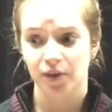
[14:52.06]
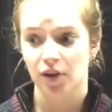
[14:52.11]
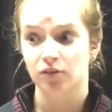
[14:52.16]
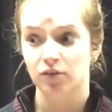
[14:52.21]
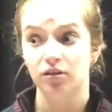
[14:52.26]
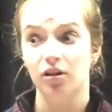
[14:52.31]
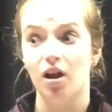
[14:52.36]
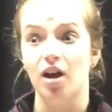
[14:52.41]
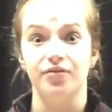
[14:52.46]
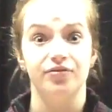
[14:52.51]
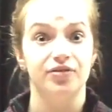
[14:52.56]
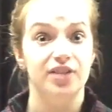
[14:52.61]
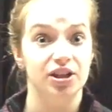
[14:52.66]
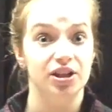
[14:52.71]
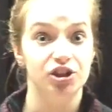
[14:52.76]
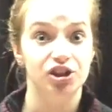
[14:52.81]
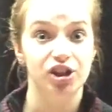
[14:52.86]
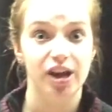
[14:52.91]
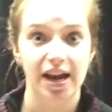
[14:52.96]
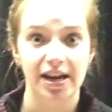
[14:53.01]
Life can
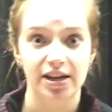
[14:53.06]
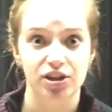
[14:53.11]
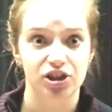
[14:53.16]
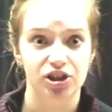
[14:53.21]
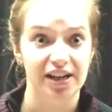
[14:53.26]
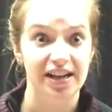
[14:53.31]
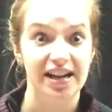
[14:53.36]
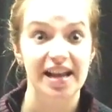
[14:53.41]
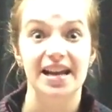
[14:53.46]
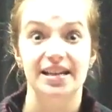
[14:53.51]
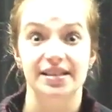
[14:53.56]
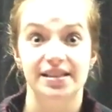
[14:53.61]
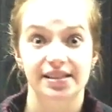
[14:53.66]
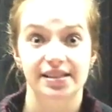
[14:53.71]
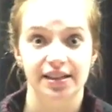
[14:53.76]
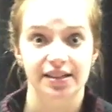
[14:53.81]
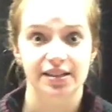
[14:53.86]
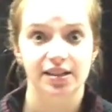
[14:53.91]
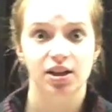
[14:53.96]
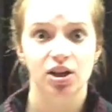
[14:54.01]
change in an
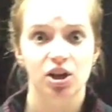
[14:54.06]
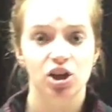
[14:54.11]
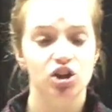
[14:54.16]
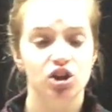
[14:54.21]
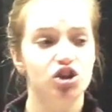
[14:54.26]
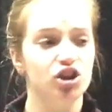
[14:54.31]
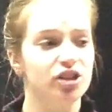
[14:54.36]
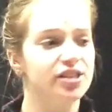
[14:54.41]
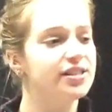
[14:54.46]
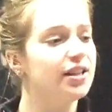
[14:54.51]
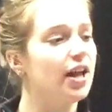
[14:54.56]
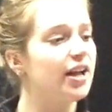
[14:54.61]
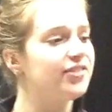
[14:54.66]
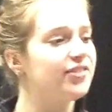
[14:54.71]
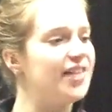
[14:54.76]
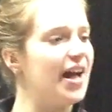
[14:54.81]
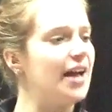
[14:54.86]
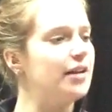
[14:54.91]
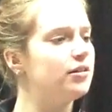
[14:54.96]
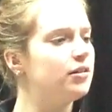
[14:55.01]
instant, just like
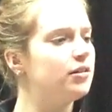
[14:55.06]
that.